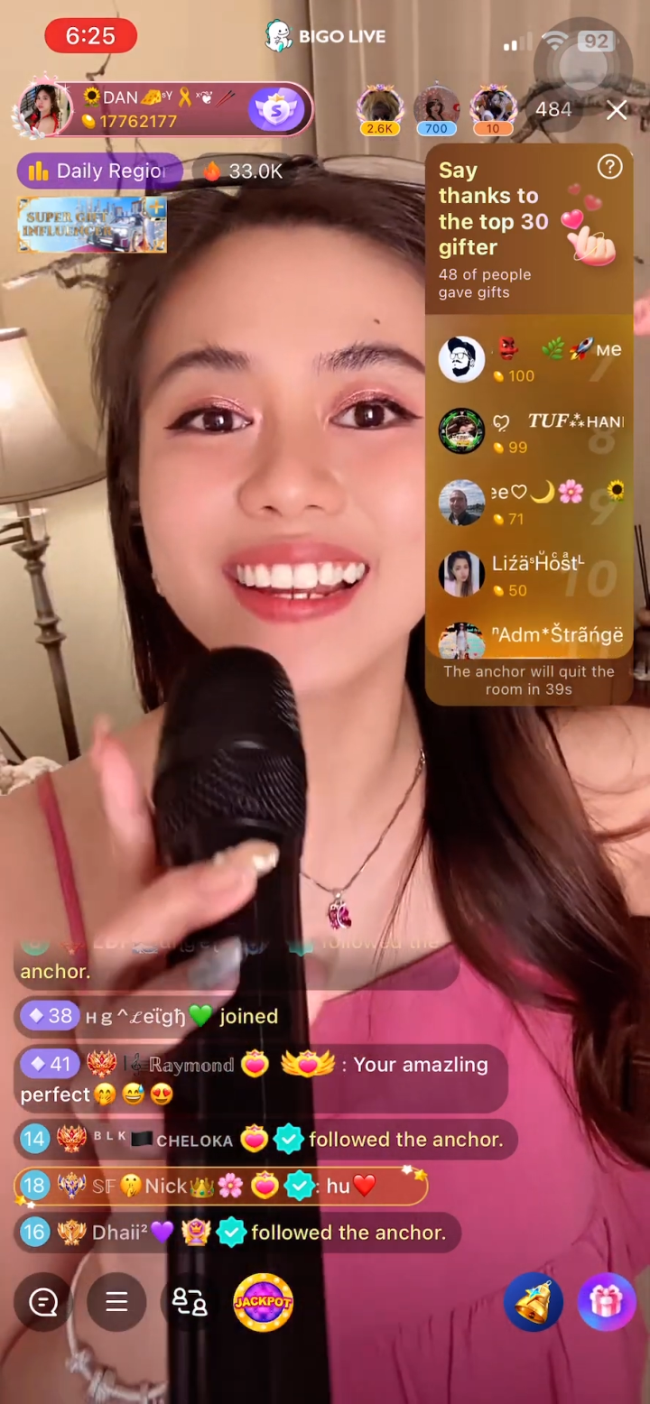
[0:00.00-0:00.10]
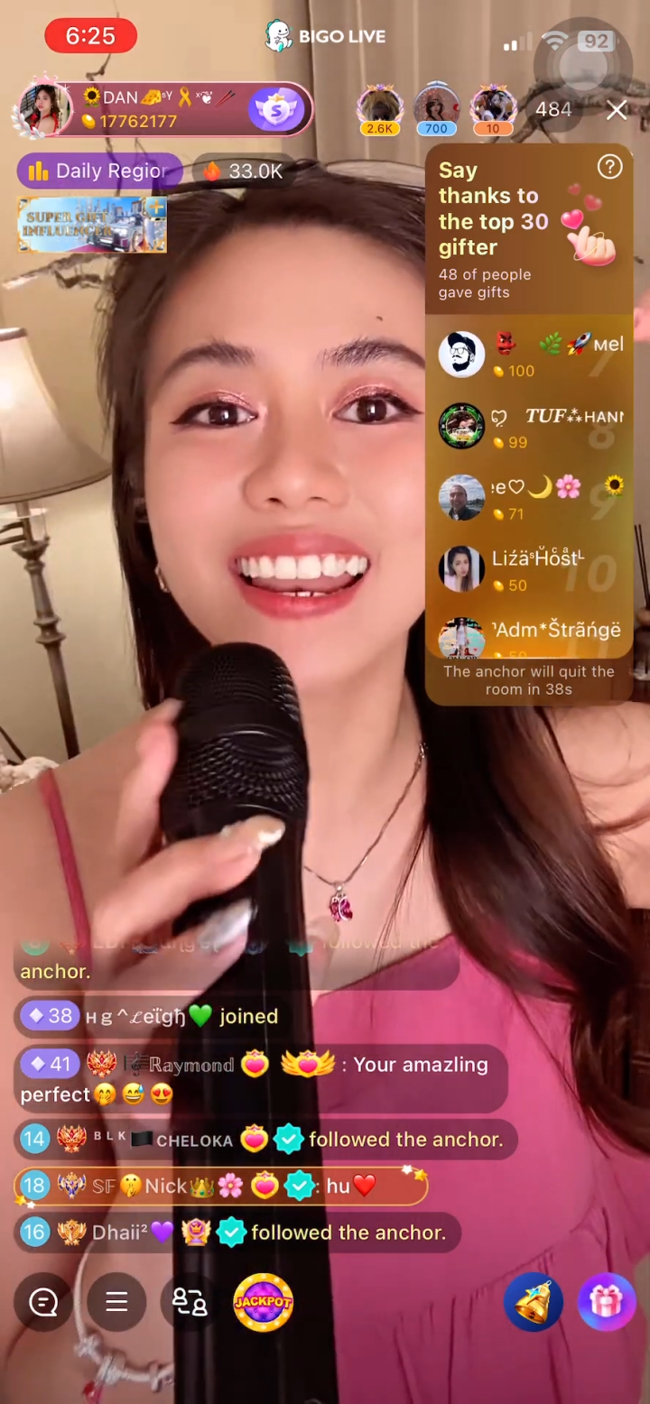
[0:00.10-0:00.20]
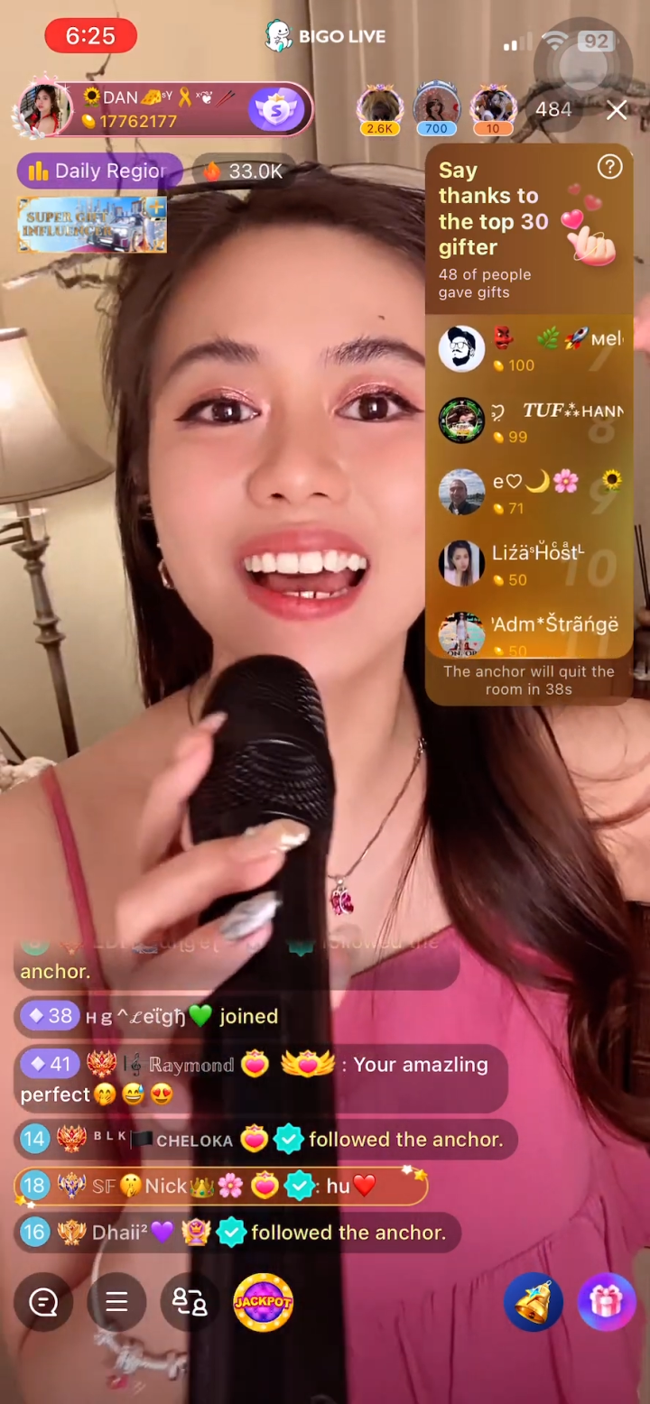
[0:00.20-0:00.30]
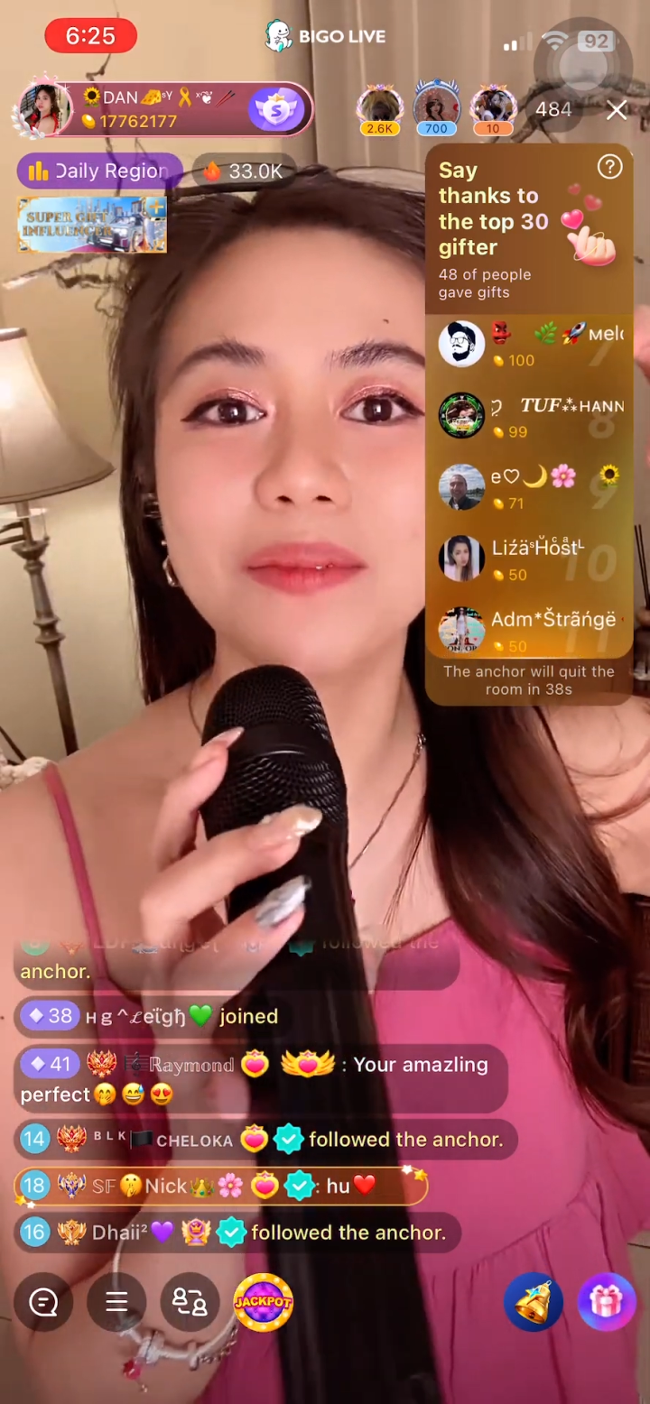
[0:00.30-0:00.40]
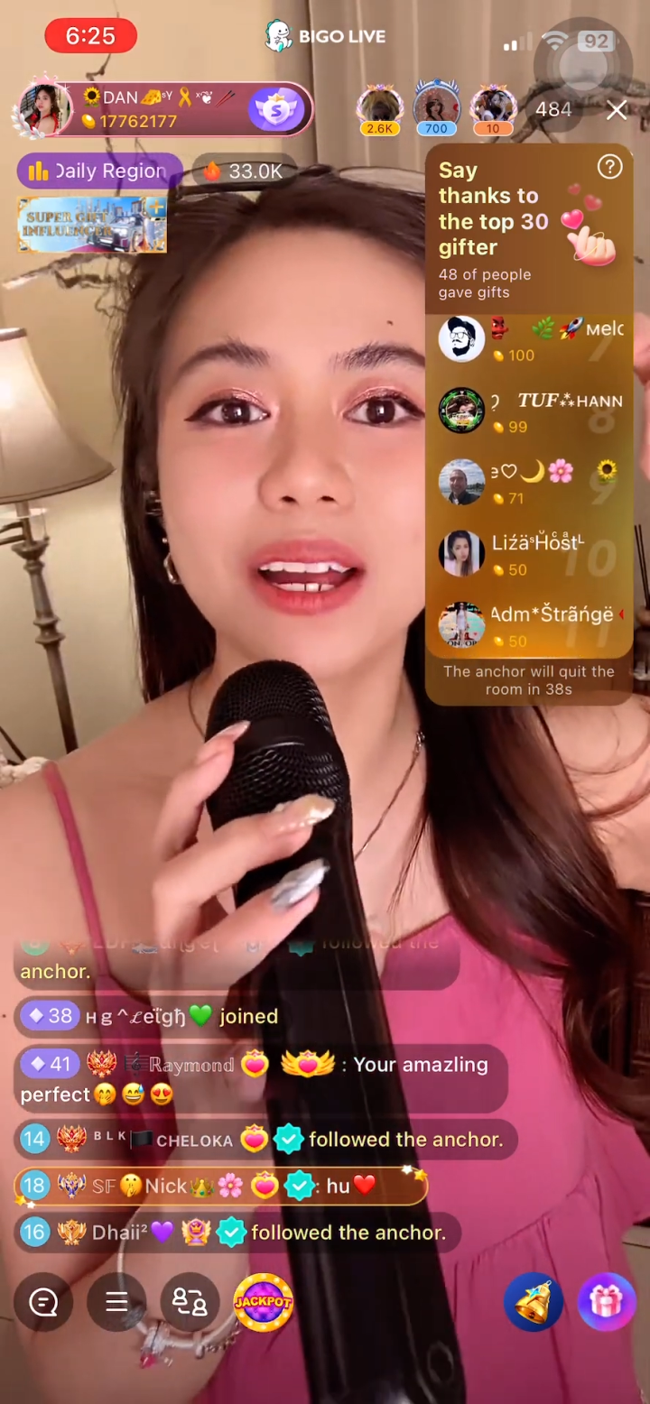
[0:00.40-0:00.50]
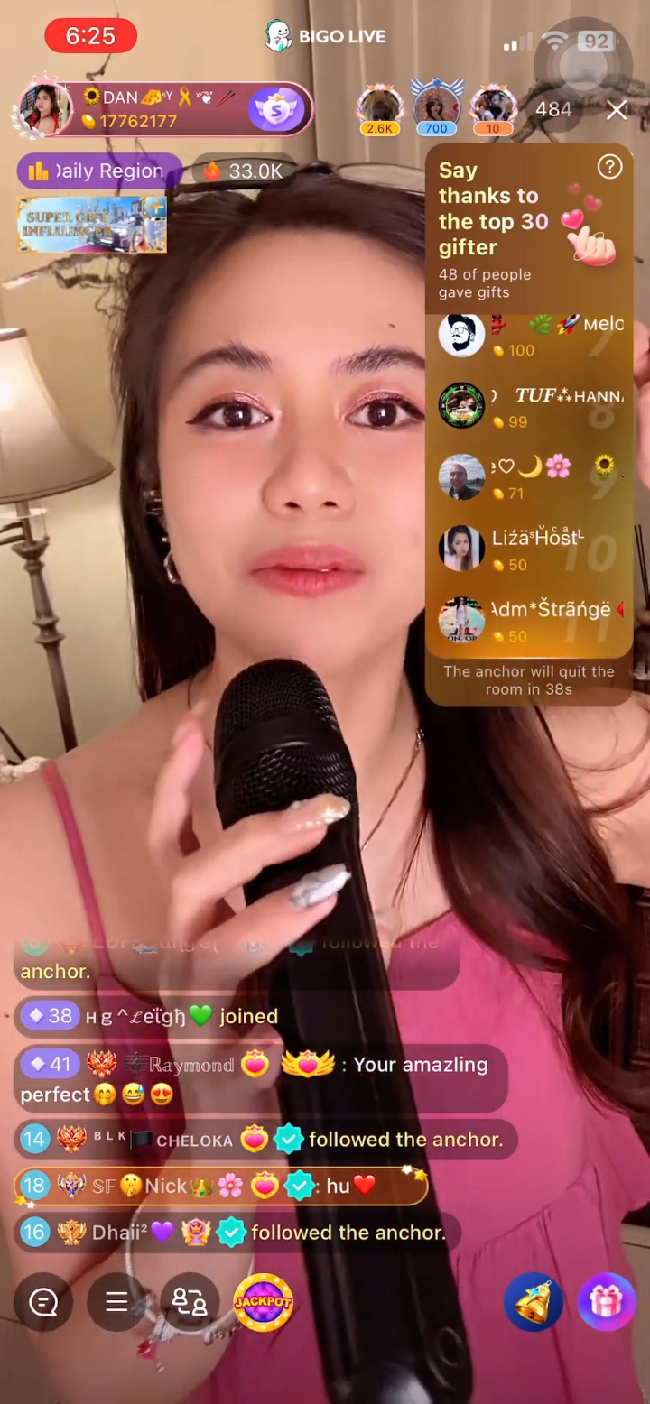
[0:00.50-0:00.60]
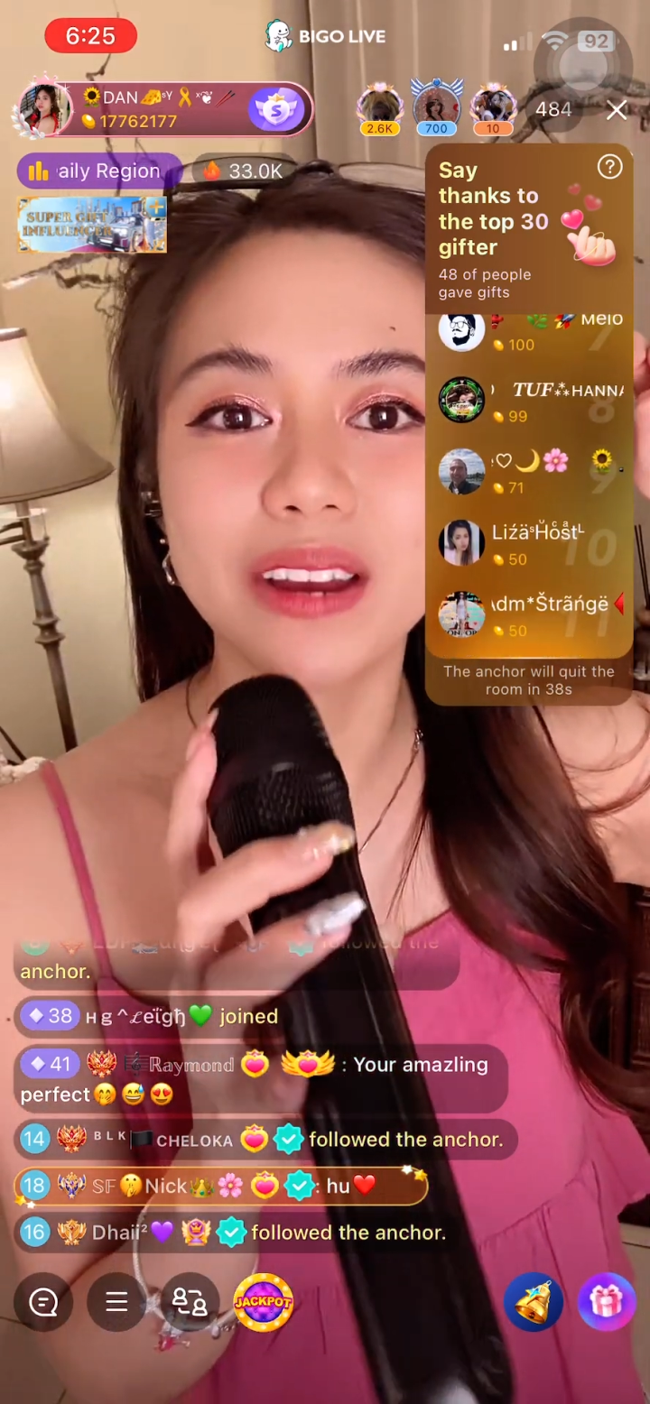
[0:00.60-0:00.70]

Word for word: salamat,